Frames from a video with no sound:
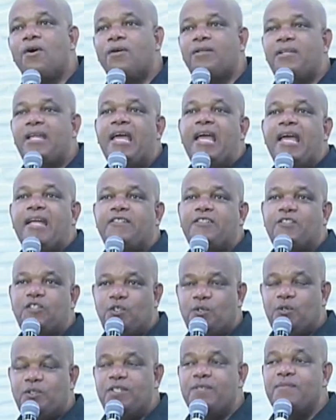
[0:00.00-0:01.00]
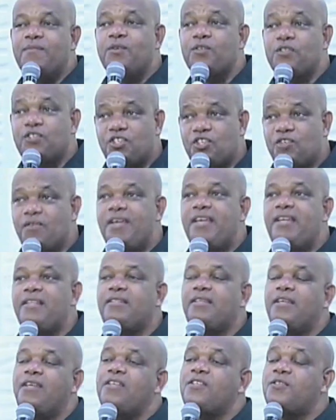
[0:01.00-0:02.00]
had to demonstrate
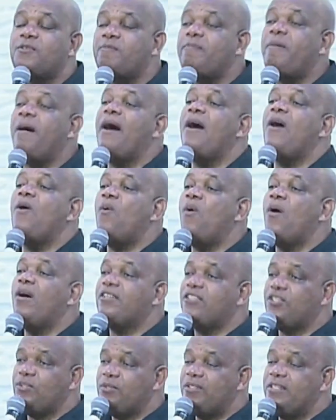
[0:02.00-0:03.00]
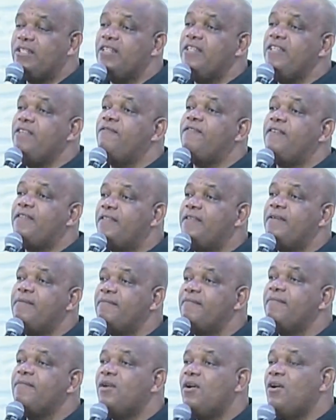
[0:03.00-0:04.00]
his power to deliver
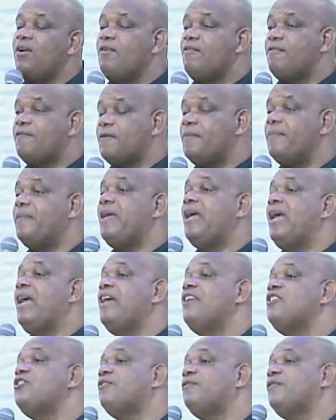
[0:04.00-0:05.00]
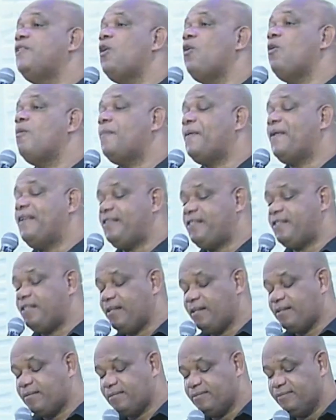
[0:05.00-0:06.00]
them from the hand of the oppressor.
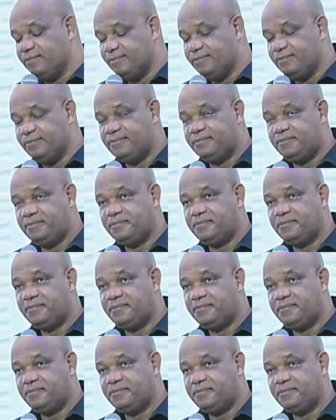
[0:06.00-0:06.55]
And